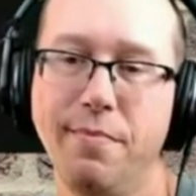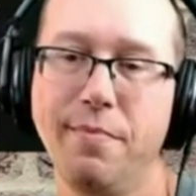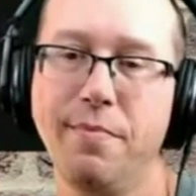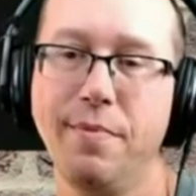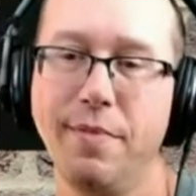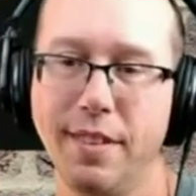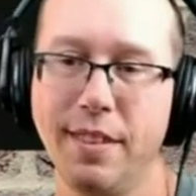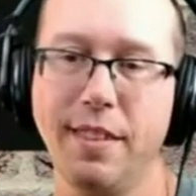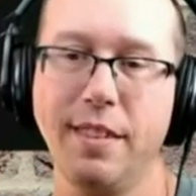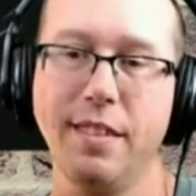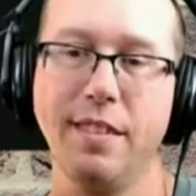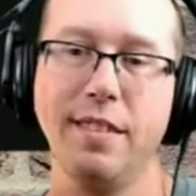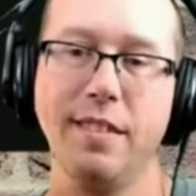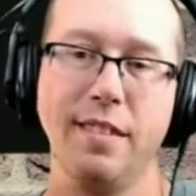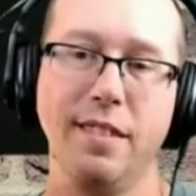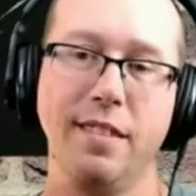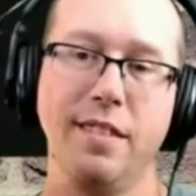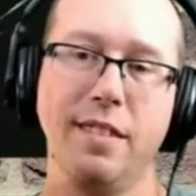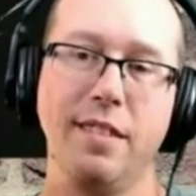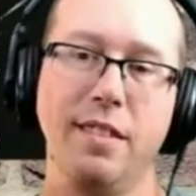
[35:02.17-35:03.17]

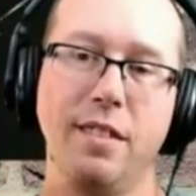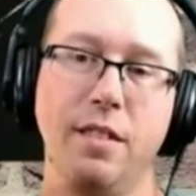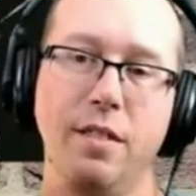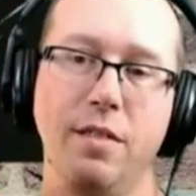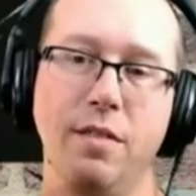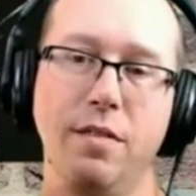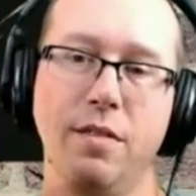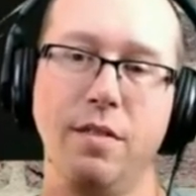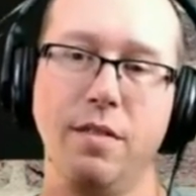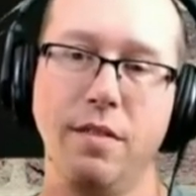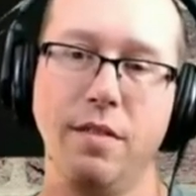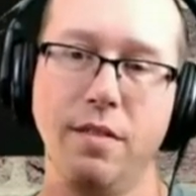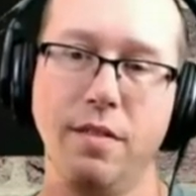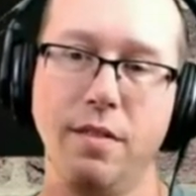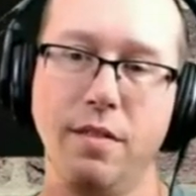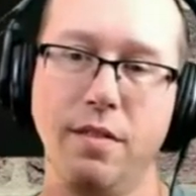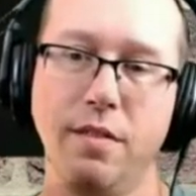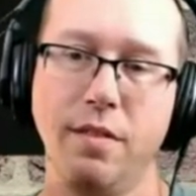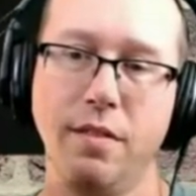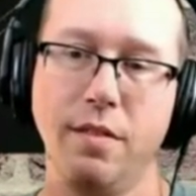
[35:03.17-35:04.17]

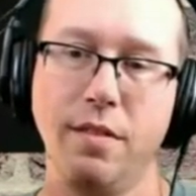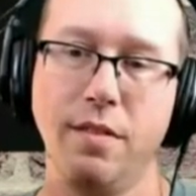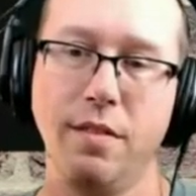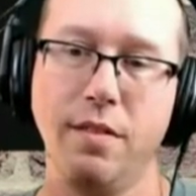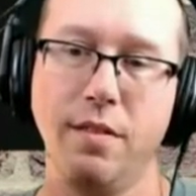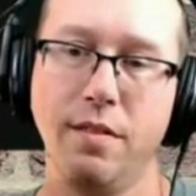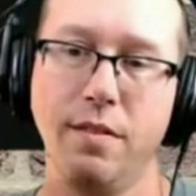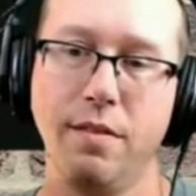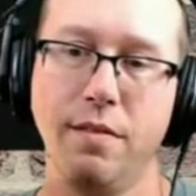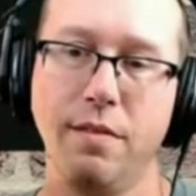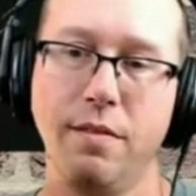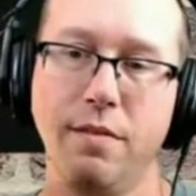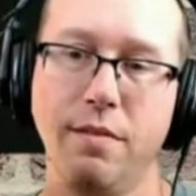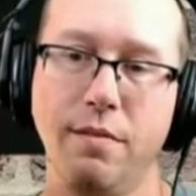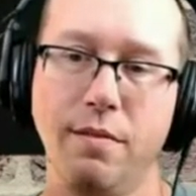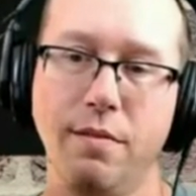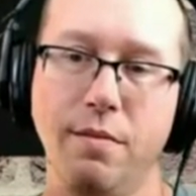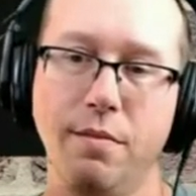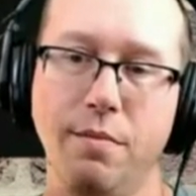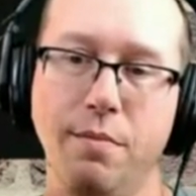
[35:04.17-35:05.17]

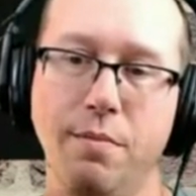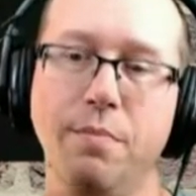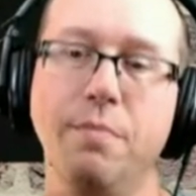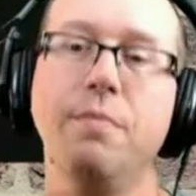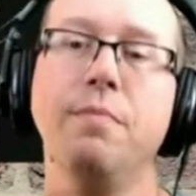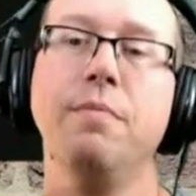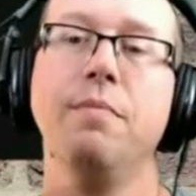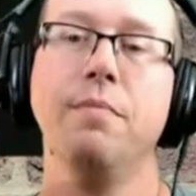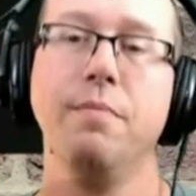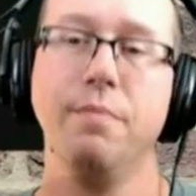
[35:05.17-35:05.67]
(silent)